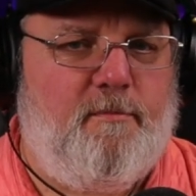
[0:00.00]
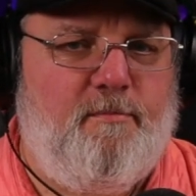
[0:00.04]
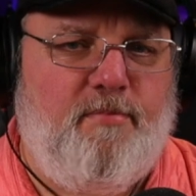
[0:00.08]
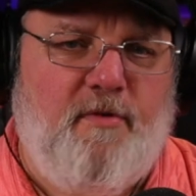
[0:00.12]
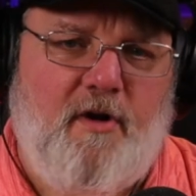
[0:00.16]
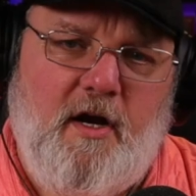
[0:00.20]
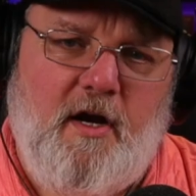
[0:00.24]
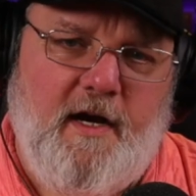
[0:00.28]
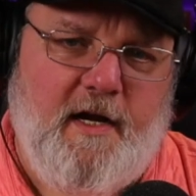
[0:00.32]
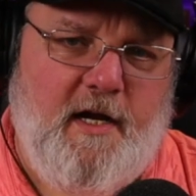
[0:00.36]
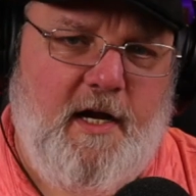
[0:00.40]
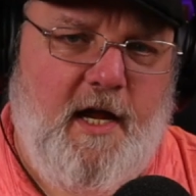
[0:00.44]

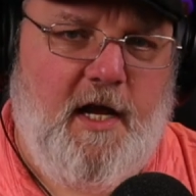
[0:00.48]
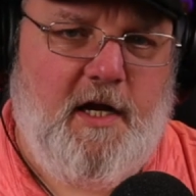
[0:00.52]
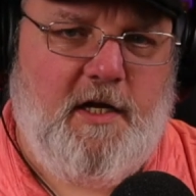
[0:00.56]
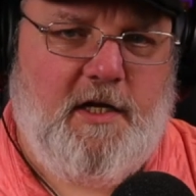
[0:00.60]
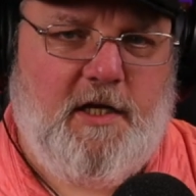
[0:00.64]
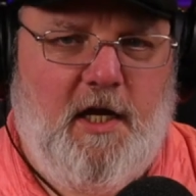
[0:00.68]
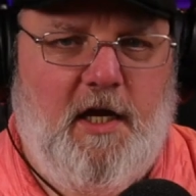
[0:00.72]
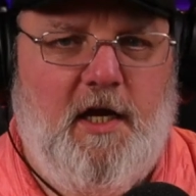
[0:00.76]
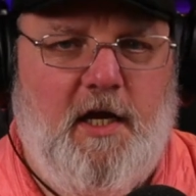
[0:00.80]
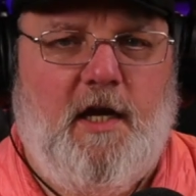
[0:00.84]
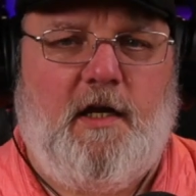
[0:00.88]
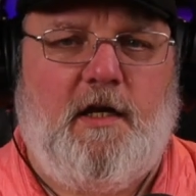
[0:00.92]
Brian A.
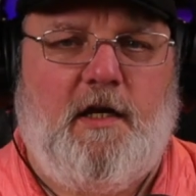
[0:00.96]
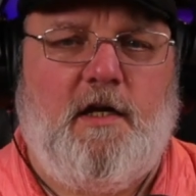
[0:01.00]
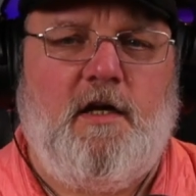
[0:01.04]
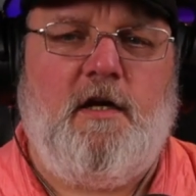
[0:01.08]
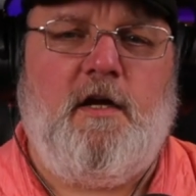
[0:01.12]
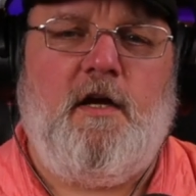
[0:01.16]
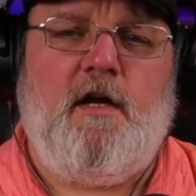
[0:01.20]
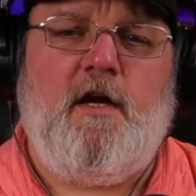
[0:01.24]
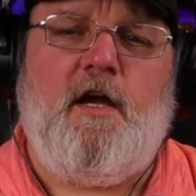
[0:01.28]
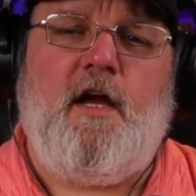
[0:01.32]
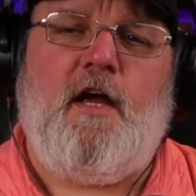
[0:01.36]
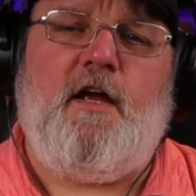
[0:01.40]
King
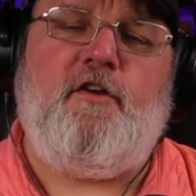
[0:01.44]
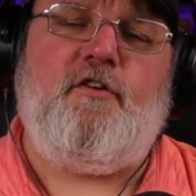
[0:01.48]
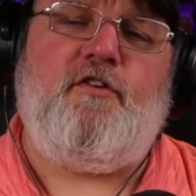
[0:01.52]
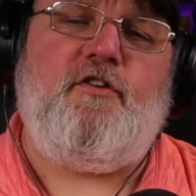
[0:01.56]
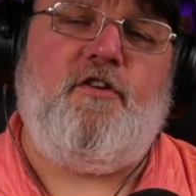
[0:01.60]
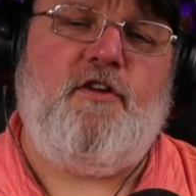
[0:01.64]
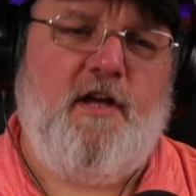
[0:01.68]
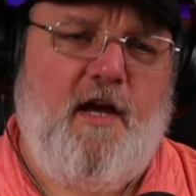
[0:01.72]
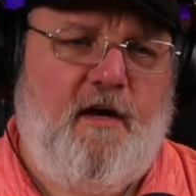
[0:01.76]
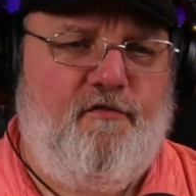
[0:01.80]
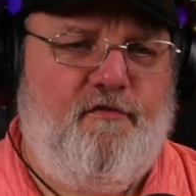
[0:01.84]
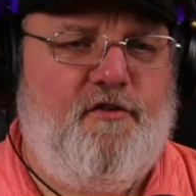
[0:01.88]
as
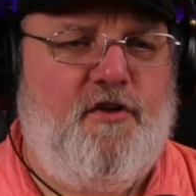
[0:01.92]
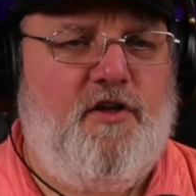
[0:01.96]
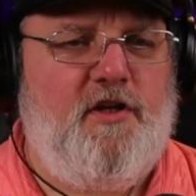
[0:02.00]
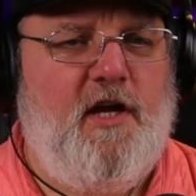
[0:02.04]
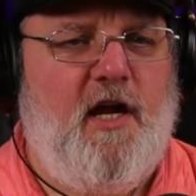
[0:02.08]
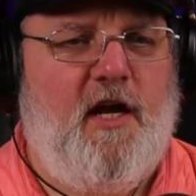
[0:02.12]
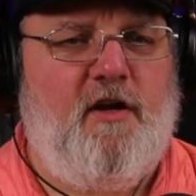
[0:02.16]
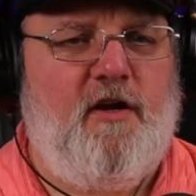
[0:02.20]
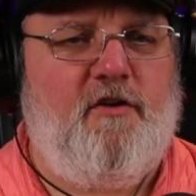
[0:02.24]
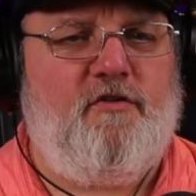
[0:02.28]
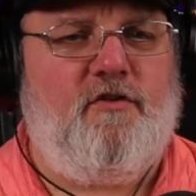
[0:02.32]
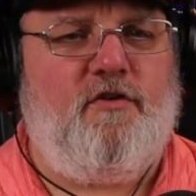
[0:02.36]
the
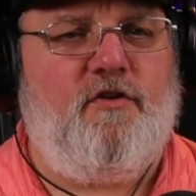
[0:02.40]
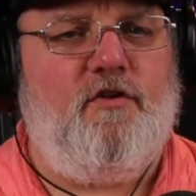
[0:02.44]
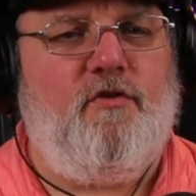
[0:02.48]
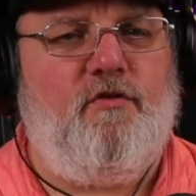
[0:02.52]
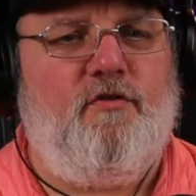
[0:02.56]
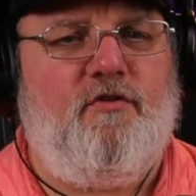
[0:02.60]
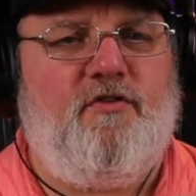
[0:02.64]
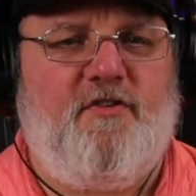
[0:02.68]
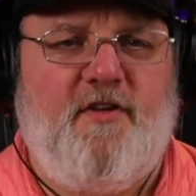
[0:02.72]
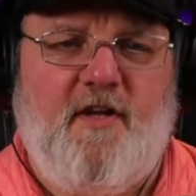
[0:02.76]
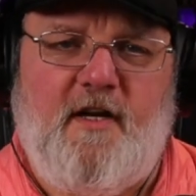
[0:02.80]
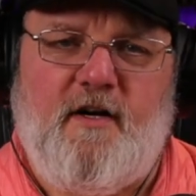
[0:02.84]
FDA's new
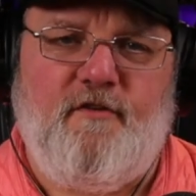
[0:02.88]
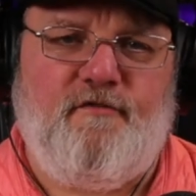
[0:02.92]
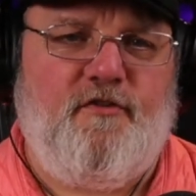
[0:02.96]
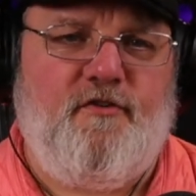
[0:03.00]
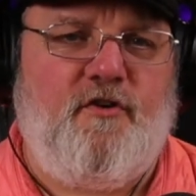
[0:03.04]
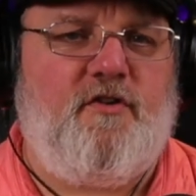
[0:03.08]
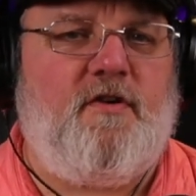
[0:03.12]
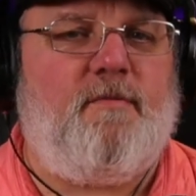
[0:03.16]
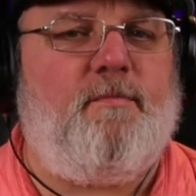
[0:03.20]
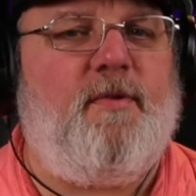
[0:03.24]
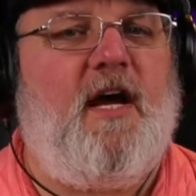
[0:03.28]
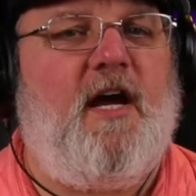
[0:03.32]
Center for
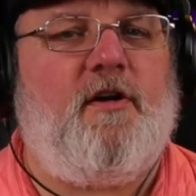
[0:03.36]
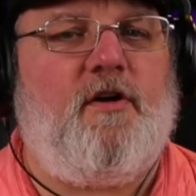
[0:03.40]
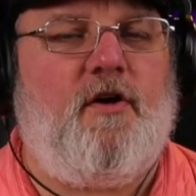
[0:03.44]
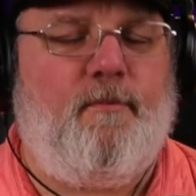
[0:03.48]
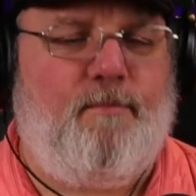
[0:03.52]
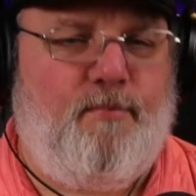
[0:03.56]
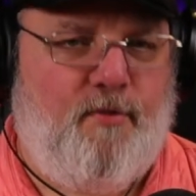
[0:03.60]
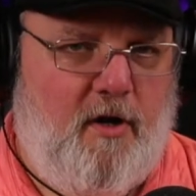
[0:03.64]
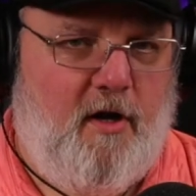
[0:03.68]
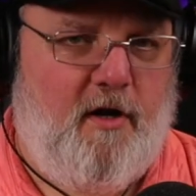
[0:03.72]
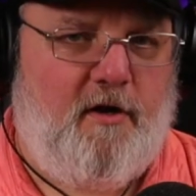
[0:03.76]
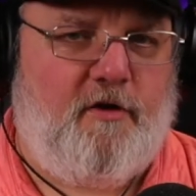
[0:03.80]
Tobacco
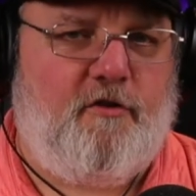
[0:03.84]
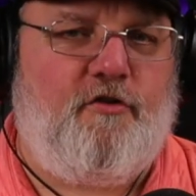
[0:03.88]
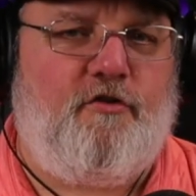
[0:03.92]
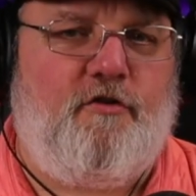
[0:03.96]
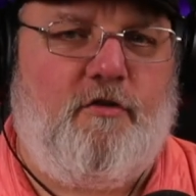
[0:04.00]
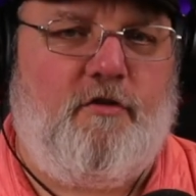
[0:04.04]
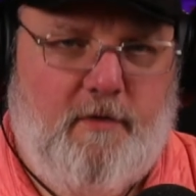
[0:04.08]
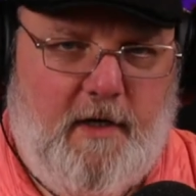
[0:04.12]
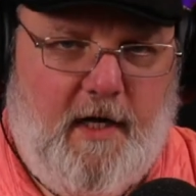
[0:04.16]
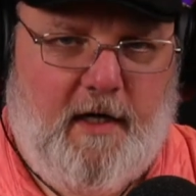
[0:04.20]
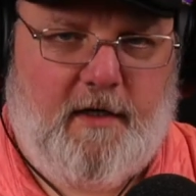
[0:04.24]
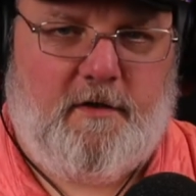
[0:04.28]
Products
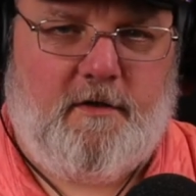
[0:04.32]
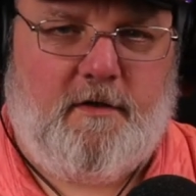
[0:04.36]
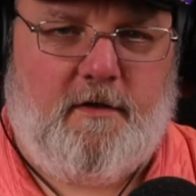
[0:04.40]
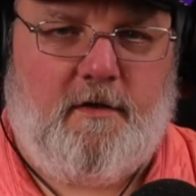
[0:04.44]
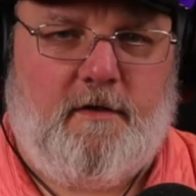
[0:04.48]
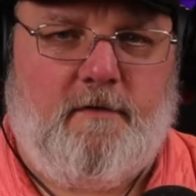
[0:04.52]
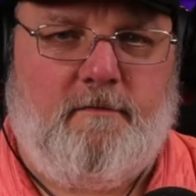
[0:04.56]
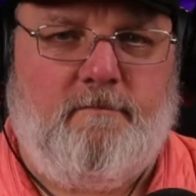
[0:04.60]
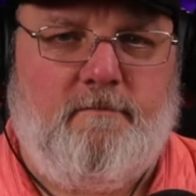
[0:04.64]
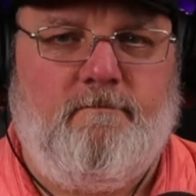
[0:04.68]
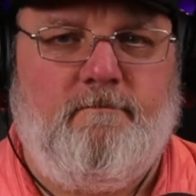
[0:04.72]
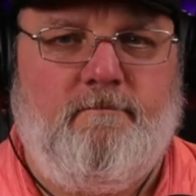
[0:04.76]
director.